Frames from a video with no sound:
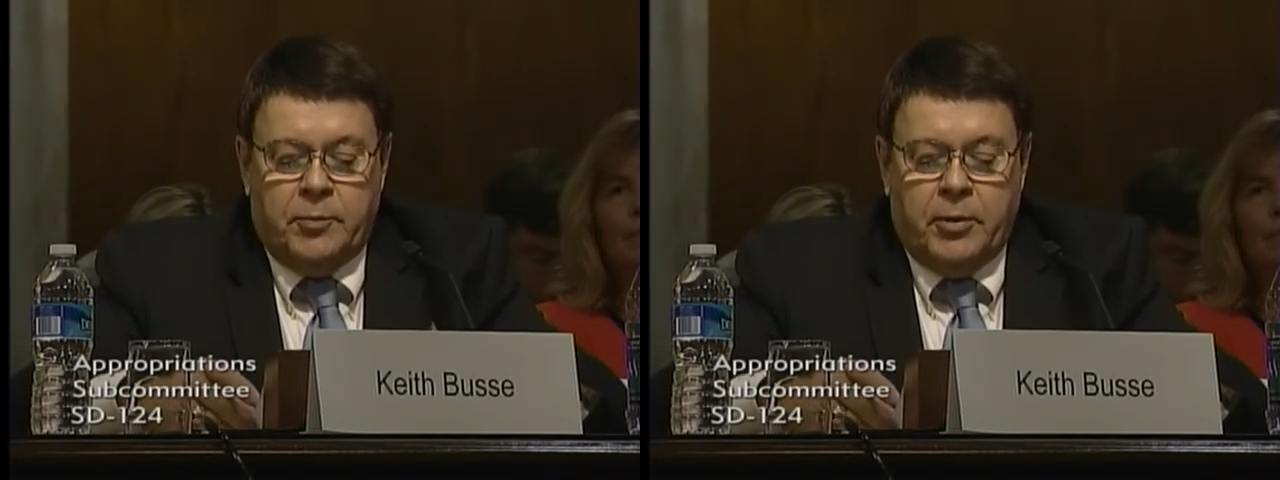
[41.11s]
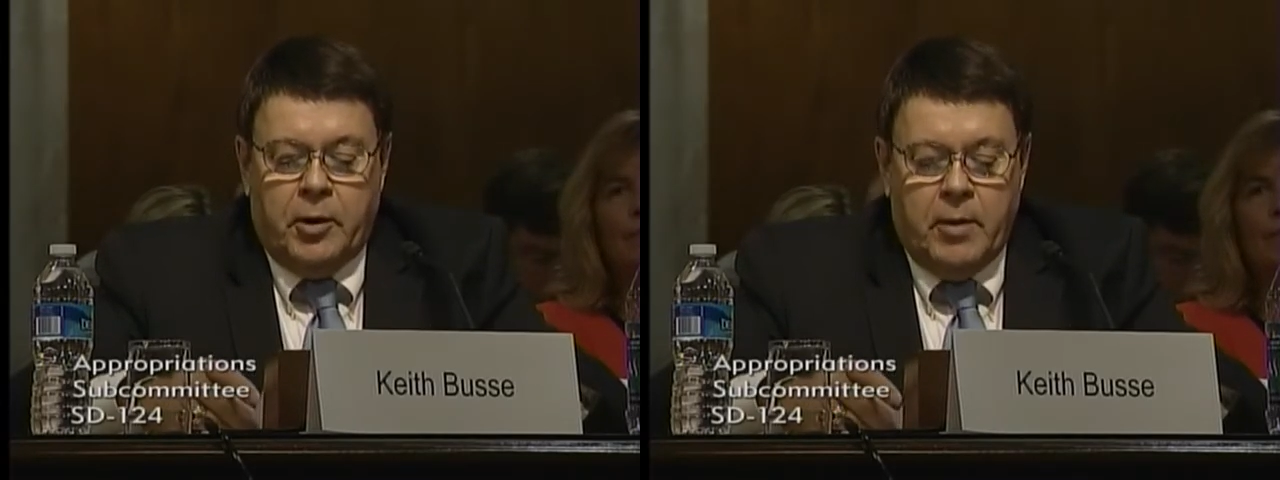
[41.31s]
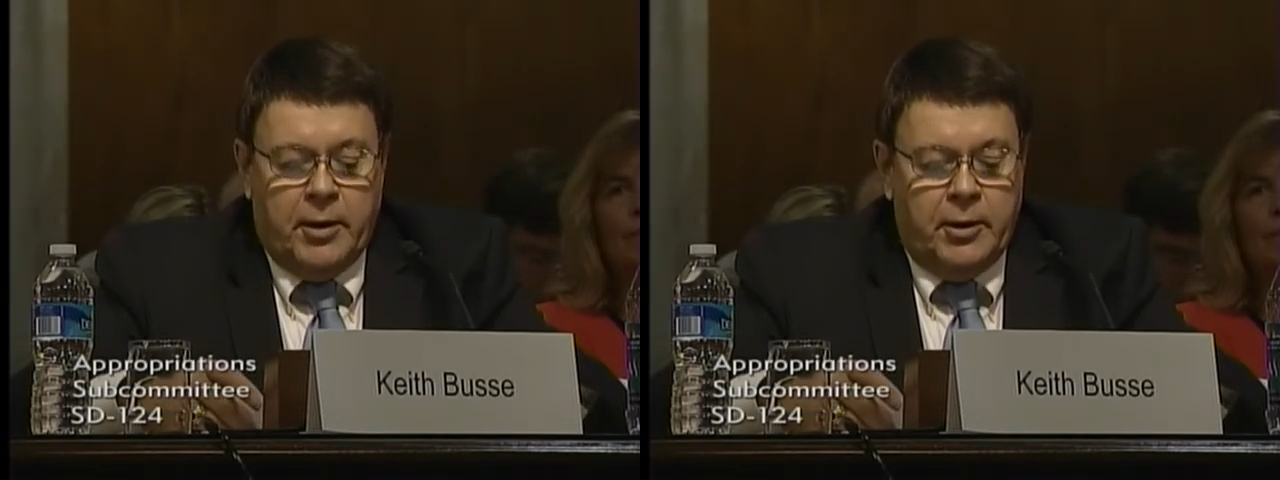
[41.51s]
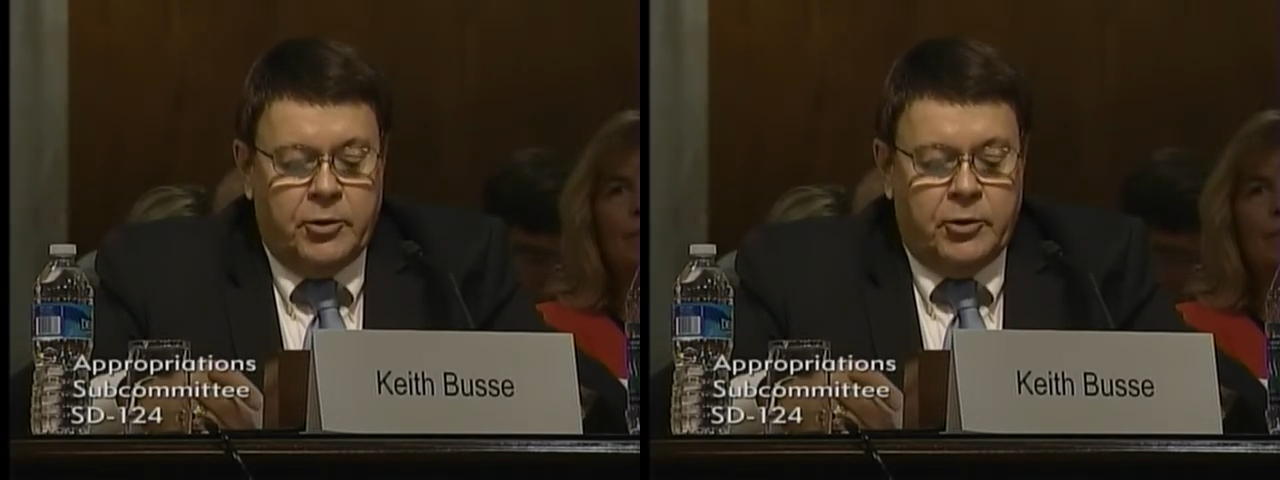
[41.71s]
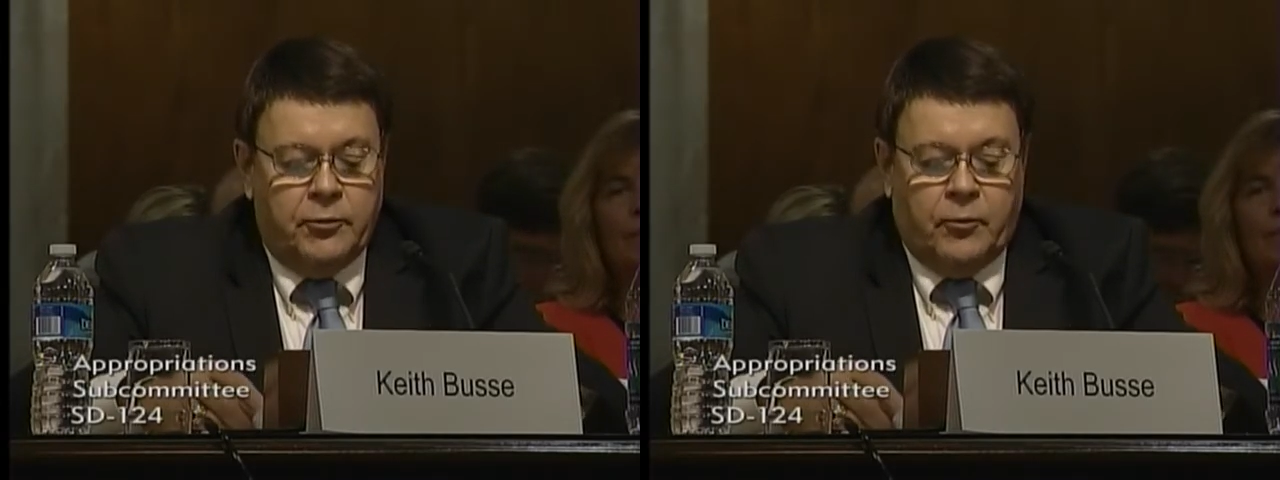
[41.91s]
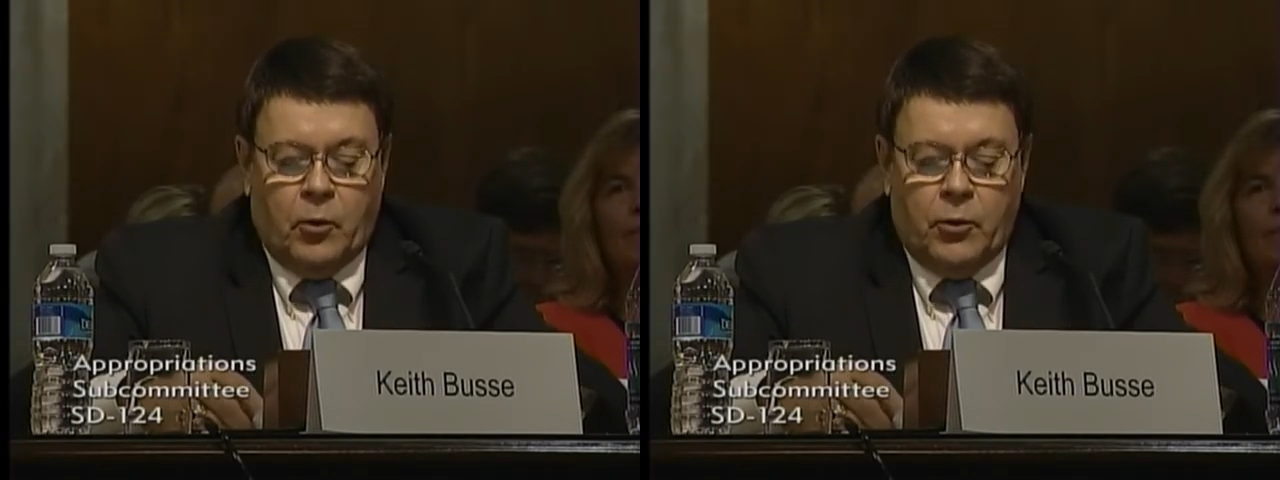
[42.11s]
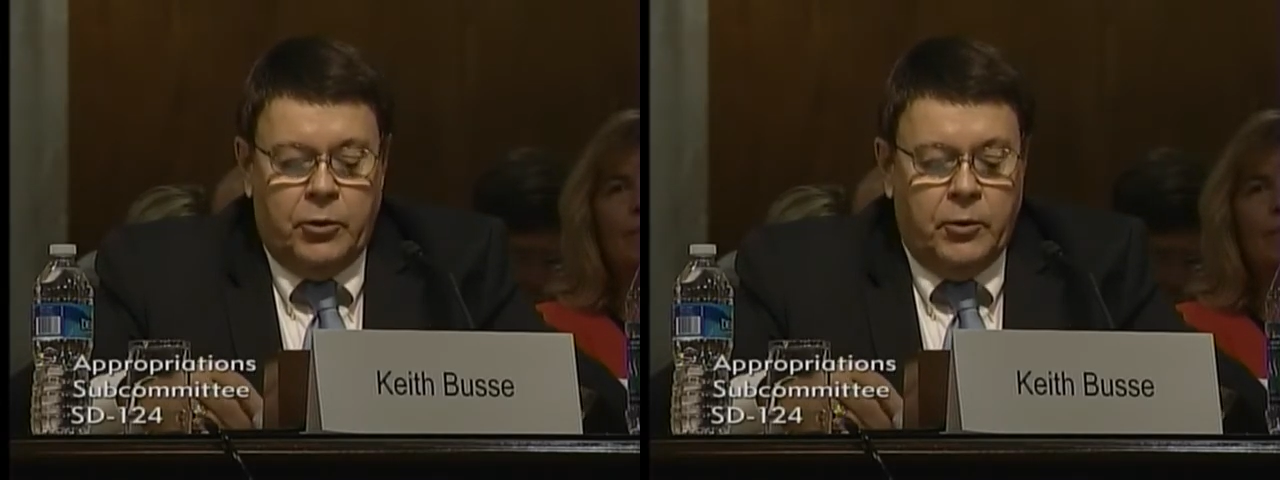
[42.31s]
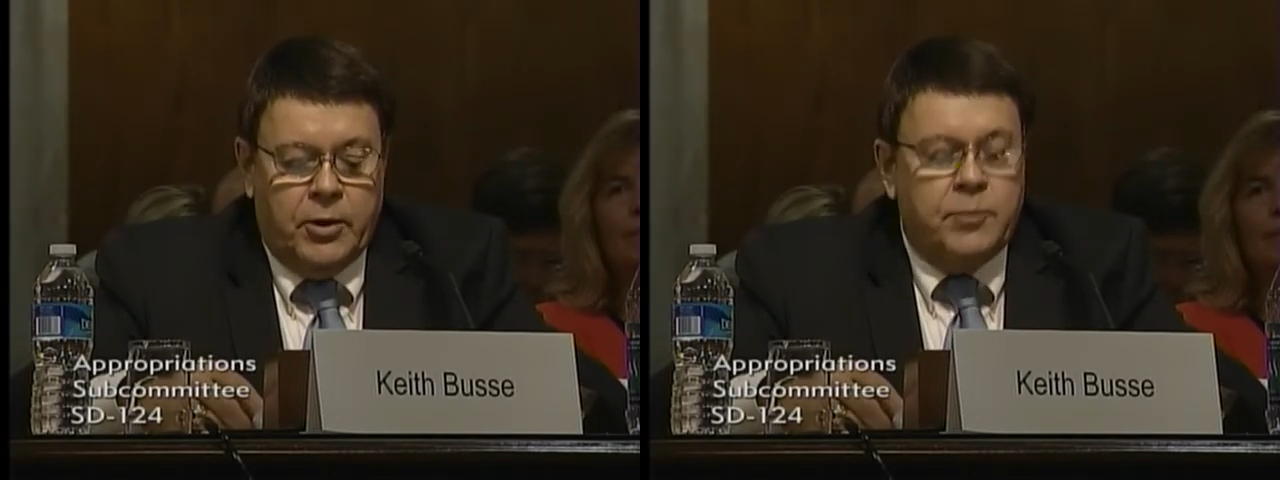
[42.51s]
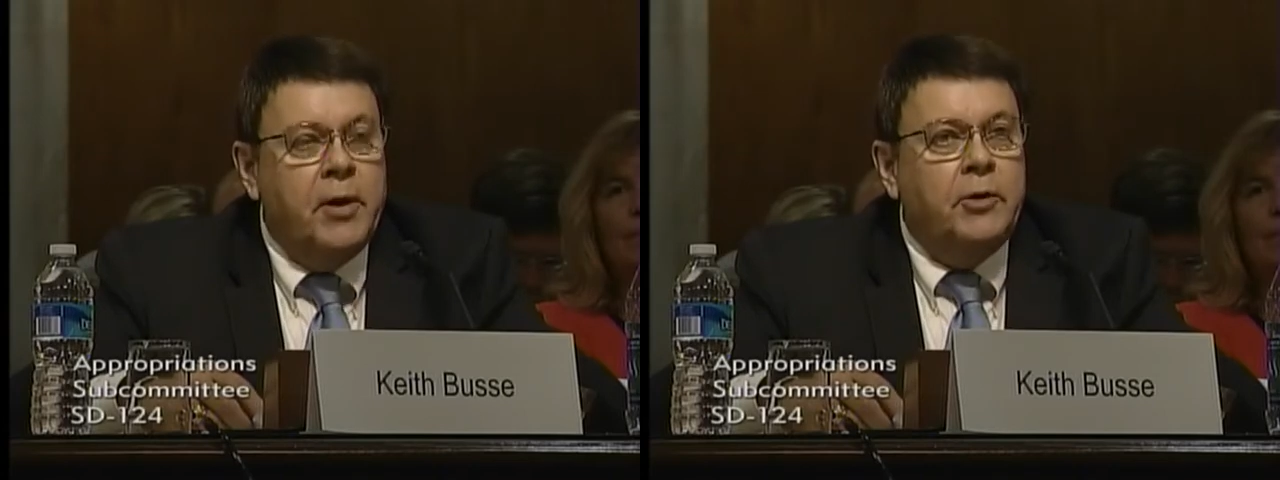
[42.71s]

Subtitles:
a paramount issue for U.S.